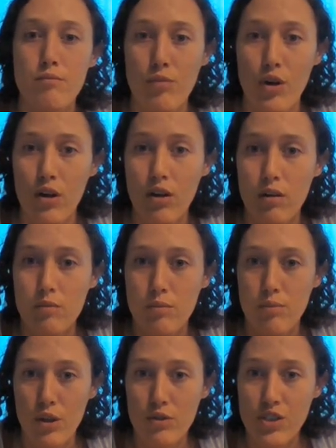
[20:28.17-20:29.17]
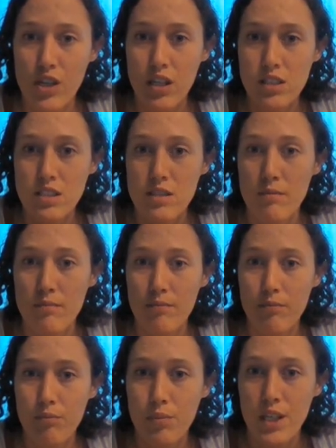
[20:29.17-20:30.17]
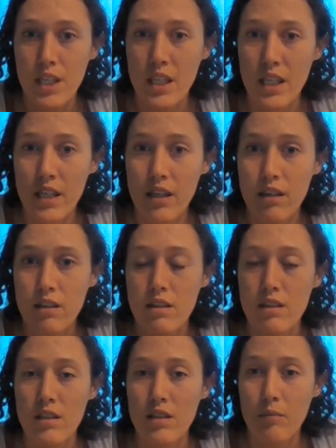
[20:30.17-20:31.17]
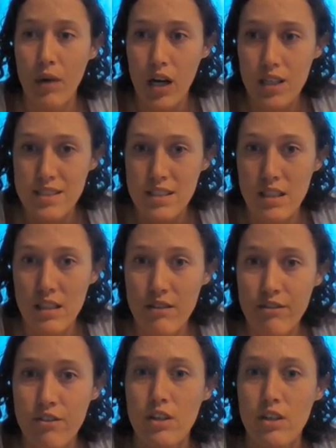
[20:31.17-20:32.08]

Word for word: Pro protons, P, positive.